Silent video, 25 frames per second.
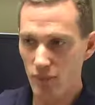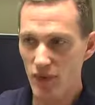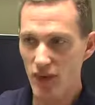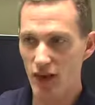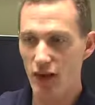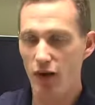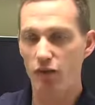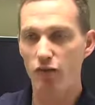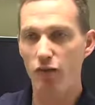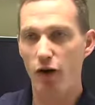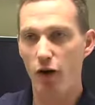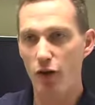
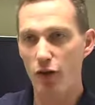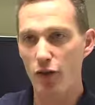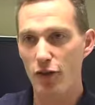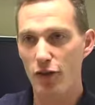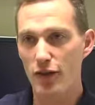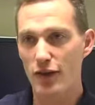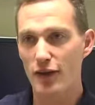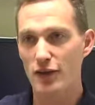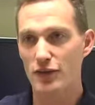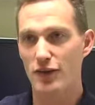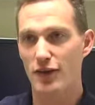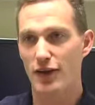of all the
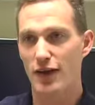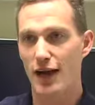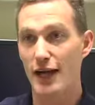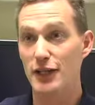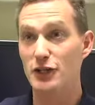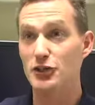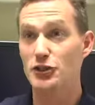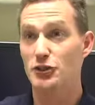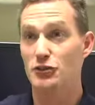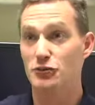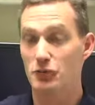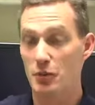things that I
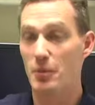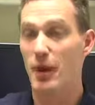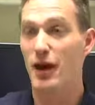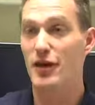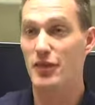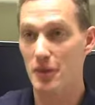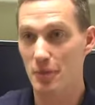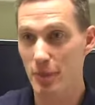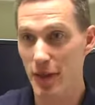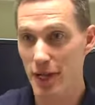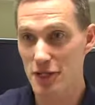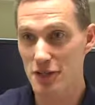should
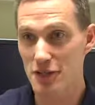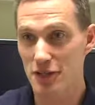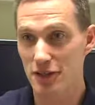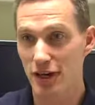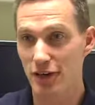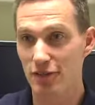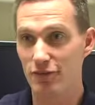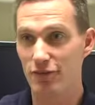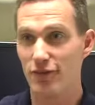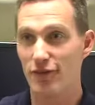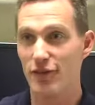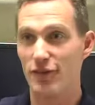remind the patient
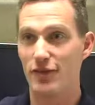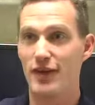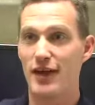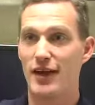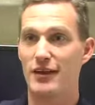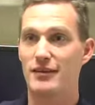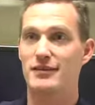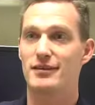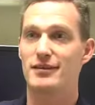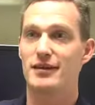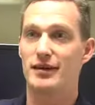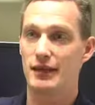of,
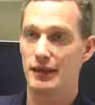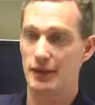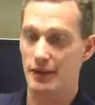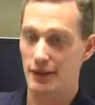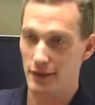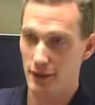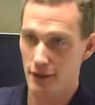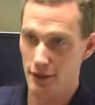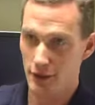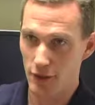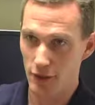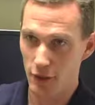that
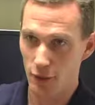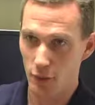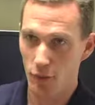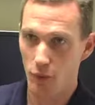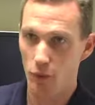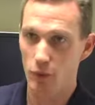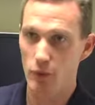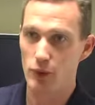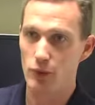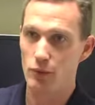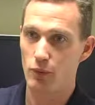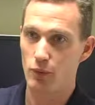
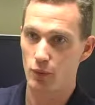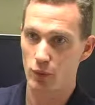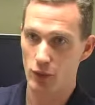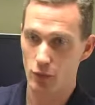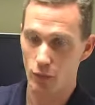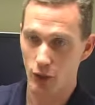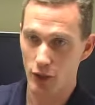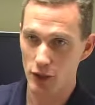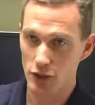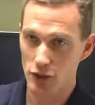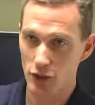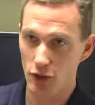we
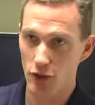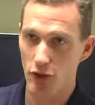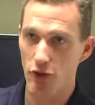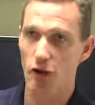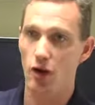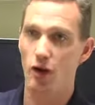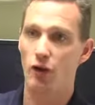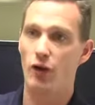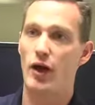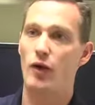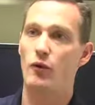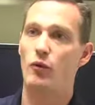want you to
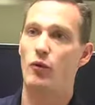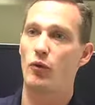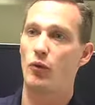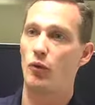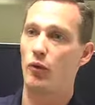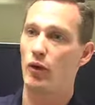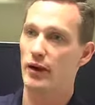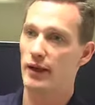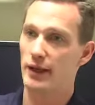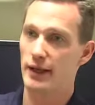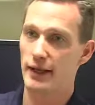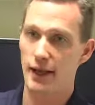call
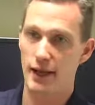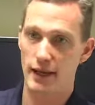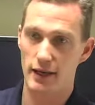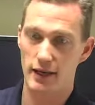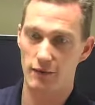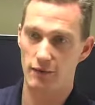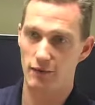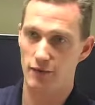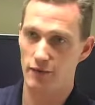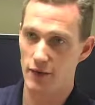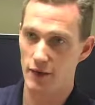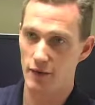911 again
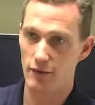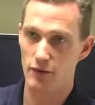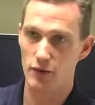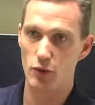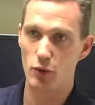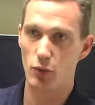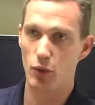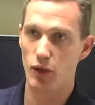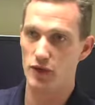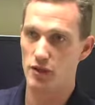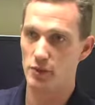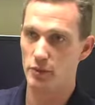if
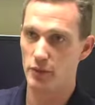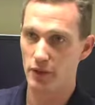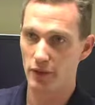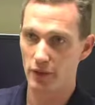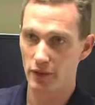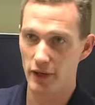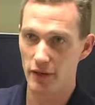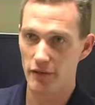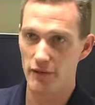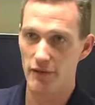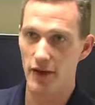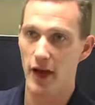you want to be
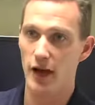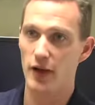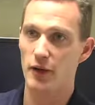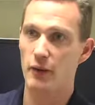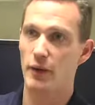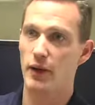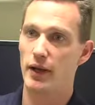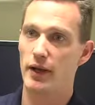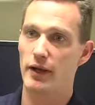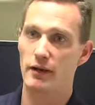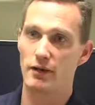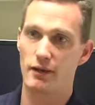
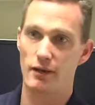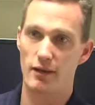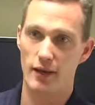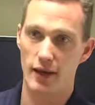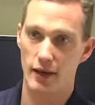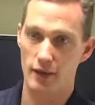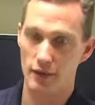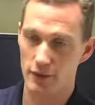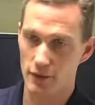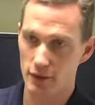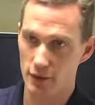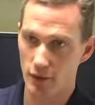reevaluated,
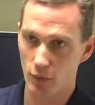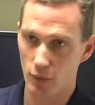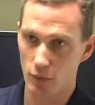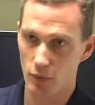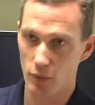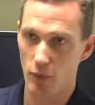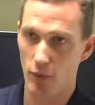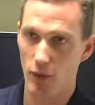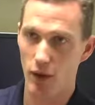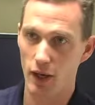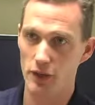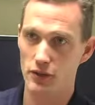that we
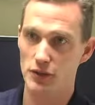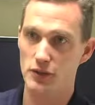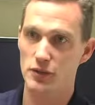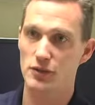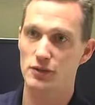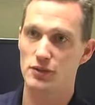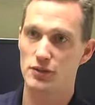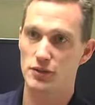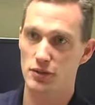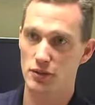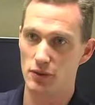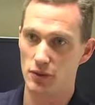want
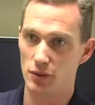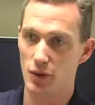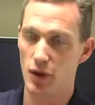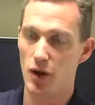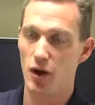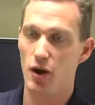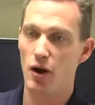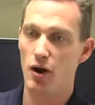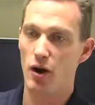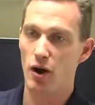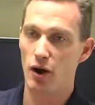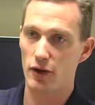you to
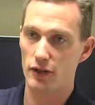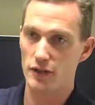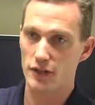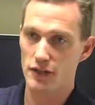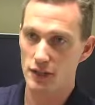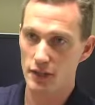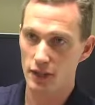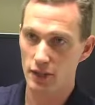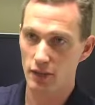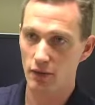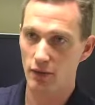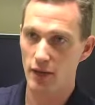
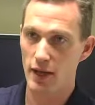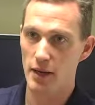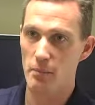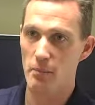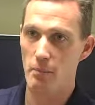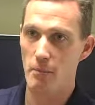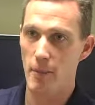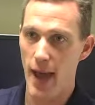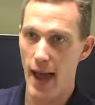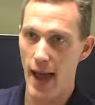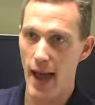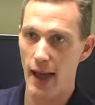
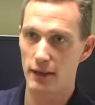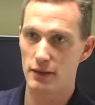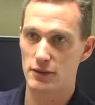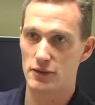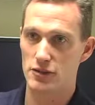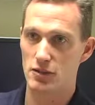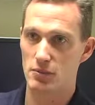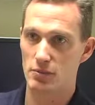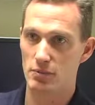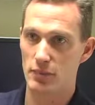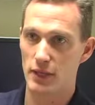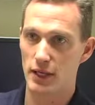articulate back
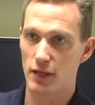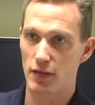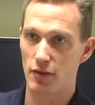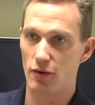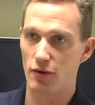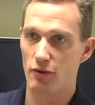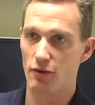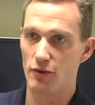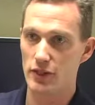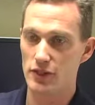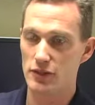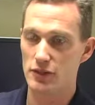to me
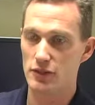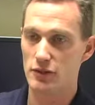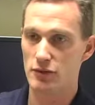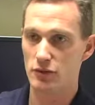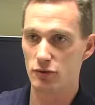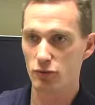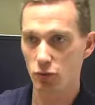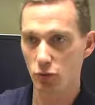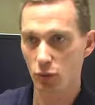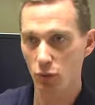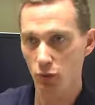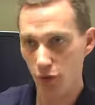the reasons
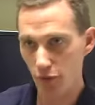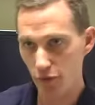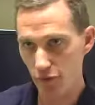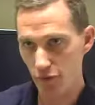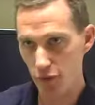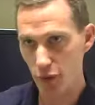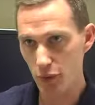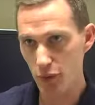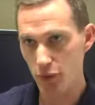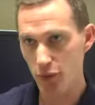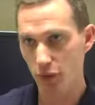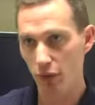for
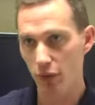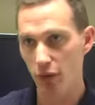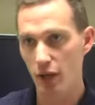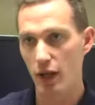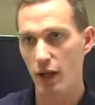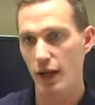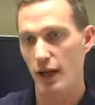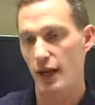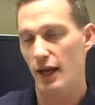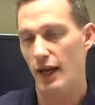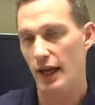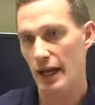refusal.
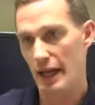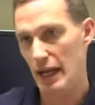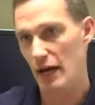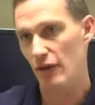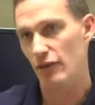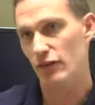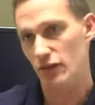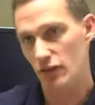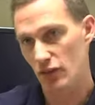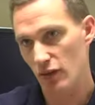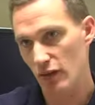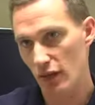And
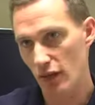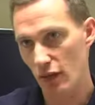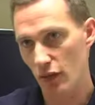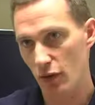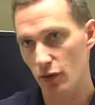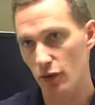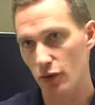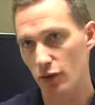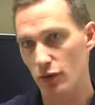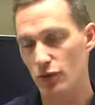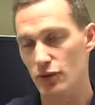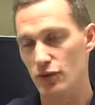obviously it
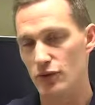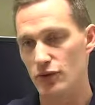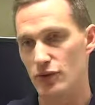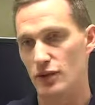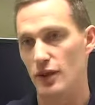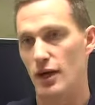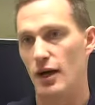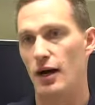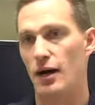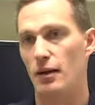includes